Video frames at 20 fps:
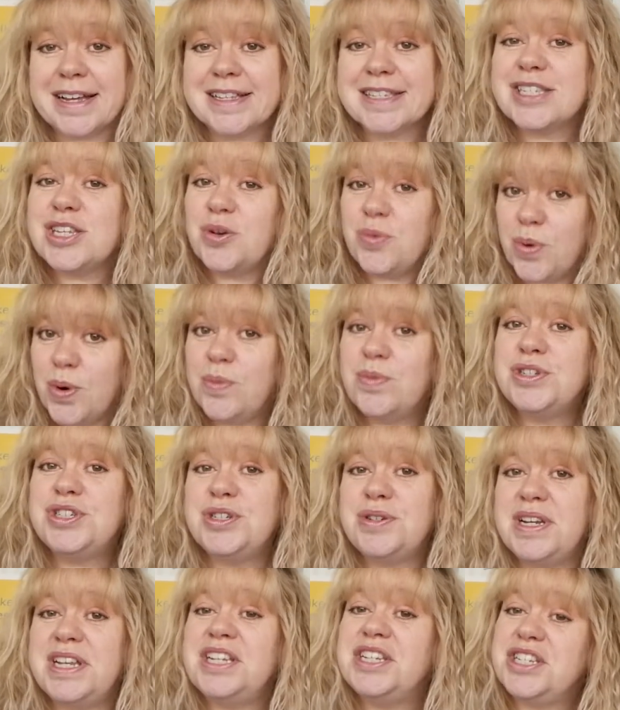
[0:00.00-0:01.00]
So what would you
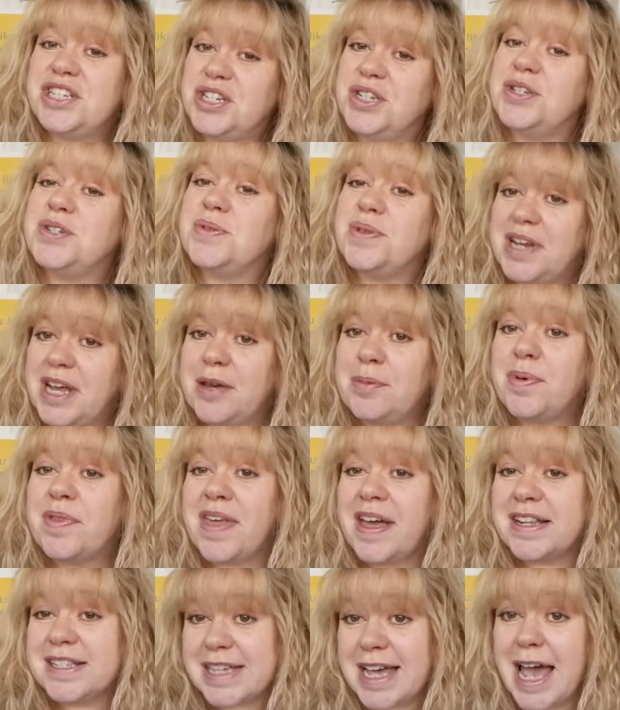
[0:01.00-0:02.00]
need to do to enable
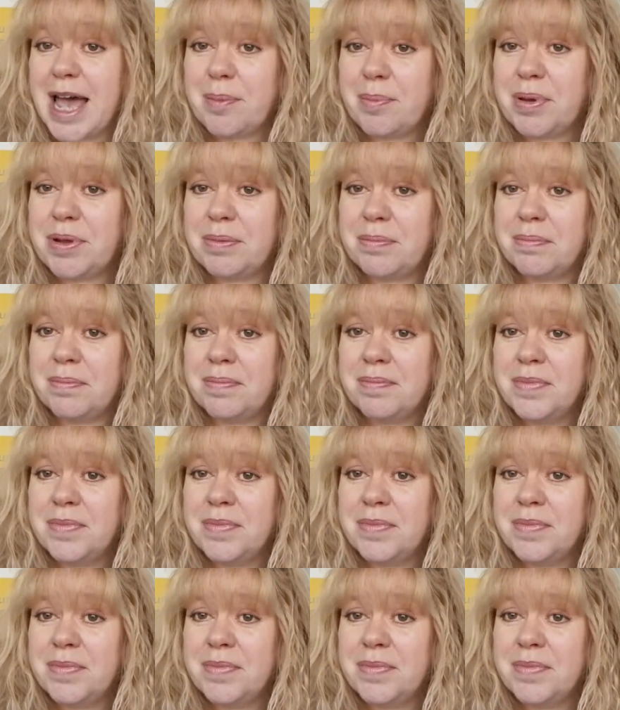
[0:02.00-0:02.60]
that to happen?